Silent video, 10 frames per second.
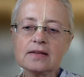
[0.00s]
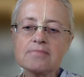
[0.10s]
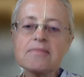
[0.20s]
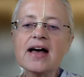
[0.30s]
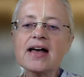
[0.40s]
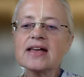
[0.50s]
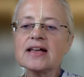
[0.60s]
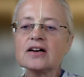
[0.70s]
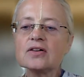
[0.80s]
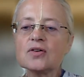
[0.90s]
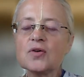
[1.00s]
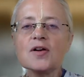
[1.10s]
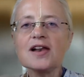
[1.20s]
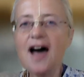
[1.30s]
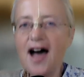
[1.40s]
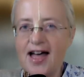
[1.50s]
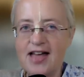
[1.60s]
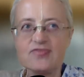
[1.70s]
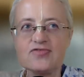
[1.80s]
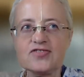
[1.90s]
my whole
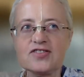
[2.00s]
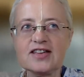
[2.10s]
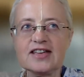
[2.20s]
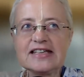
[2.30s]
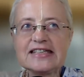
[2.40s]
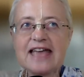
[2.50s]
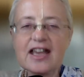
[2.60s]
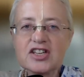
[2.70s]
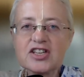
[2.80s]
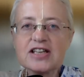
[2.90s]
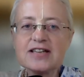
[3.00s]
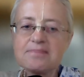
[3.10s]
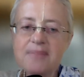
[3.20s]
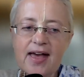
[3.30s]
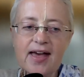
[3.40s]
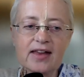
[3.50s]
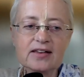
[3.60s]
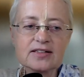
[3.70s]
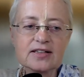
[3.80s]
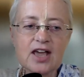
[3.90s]
life is actually
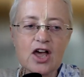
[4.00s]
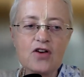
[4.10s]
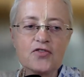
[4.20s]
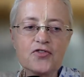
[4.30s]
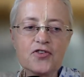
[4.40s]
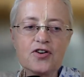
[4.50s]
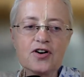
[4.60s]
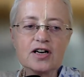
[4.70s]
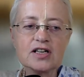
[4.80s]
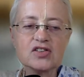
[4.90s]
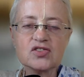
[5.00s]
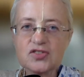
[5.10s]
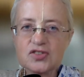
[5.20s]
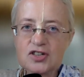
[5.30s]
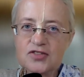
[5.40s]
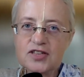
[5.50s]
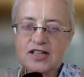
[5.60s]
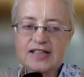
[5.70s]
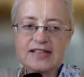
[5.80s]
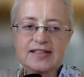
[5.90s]
meant for
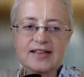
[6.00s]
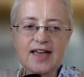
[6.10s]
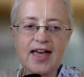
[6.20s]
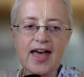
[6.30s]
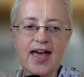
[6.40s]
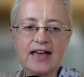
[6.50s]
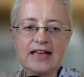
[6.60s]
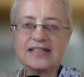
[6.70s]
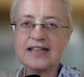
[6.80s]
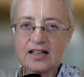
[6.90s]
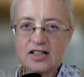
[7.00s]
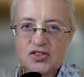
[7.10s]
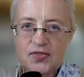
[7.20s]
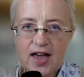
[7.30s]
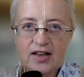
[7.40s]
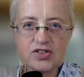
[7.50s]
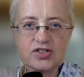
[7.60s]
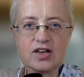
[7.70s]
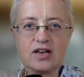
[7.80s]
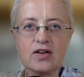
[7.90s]
service and the
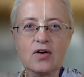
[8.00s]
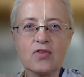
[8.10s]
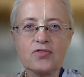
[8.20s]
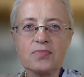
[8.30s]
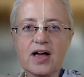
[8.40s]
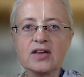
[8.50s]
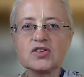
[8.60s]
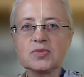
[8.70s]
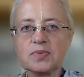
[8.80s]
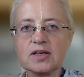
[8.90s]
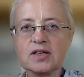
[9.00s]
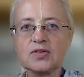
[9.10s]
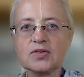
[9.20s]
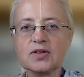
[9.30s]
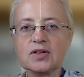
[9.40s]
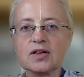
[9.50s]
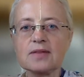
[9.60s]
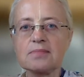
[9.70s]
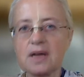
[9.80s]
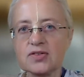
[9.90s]
satisfaction of my spiritual
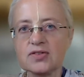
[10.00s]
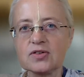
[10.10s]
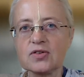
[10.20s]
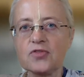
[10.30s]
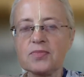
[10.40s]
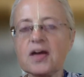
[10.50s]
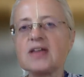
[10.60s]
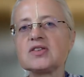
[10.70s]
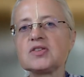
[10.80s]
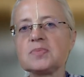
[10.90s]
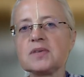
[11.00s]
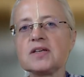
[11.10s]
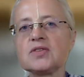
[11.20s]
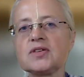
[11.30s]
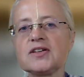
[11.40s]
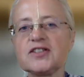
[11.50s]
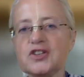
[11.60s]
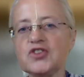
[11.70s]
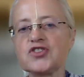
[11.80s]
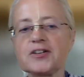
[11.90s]
master, of my spiritual
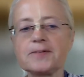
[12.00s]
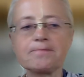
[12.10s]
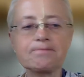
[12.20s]
teacher.